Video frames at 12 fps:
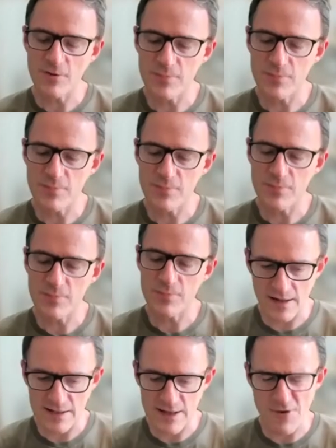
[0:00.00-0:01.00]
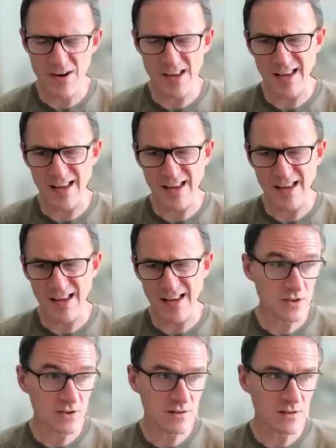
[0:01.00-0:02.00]
but like, is there any
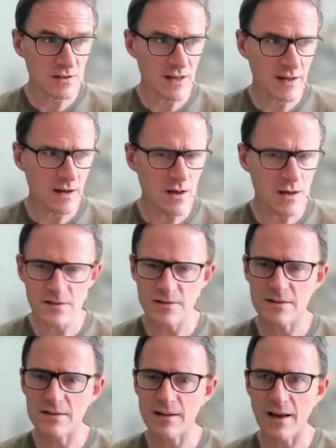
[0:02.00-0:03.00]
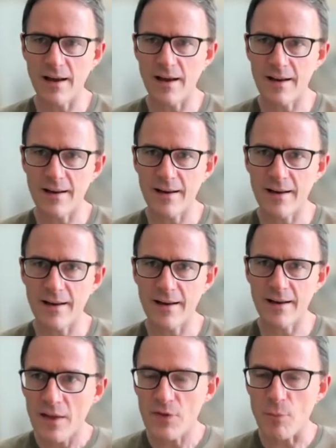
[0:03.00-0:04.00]
innovation in glass? Like,
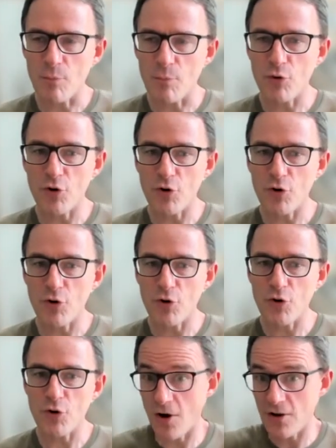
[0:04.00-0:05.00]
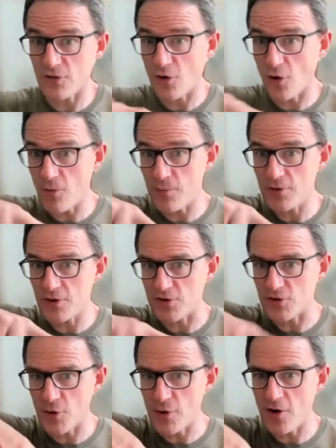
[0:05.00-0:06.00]
the product's got a top, you
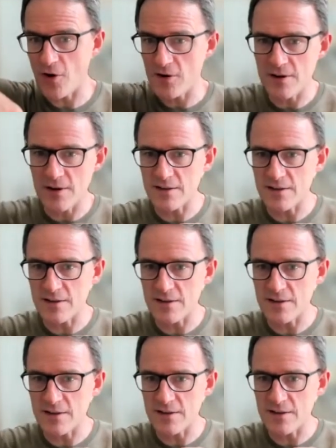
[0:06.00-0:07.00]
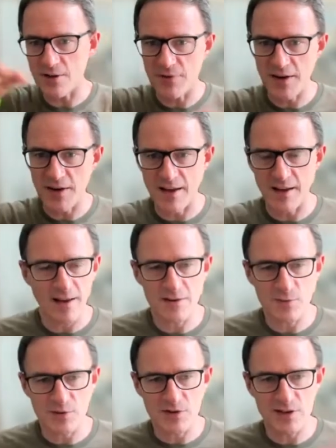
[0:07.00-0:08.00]
screw it on and you put stuff in it,
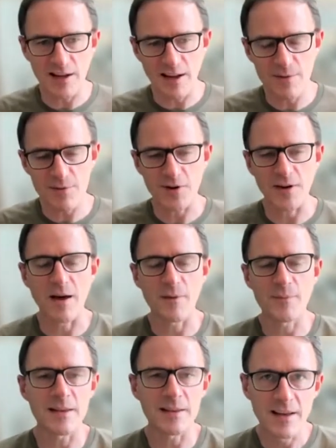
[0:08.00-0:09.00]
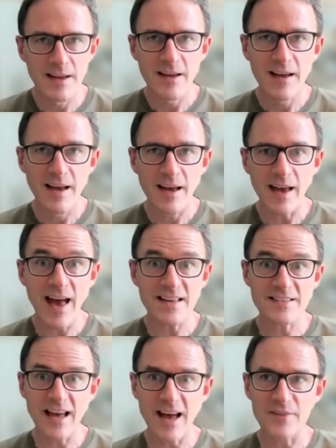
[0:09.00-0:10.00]
you stick a label on it. I mean, it
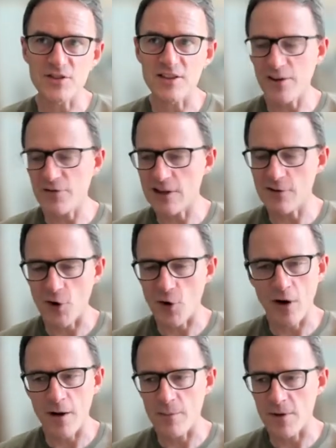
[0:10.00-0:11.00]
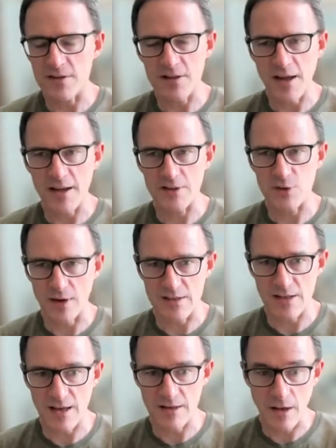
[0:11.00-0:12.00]
has to have safety requirements and
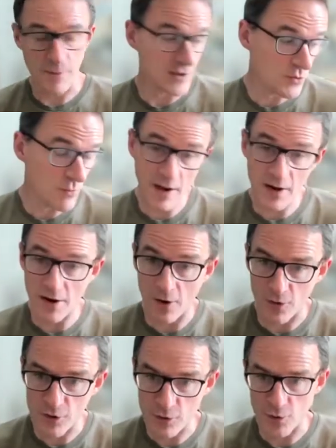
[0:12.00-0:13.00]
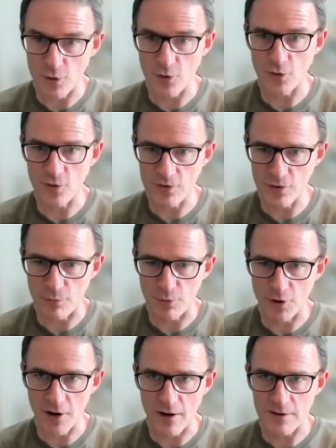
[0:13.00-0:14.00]
XYZ. I mean, you might know through your
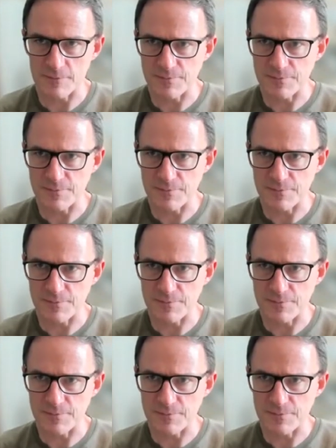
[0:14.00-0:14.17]
product,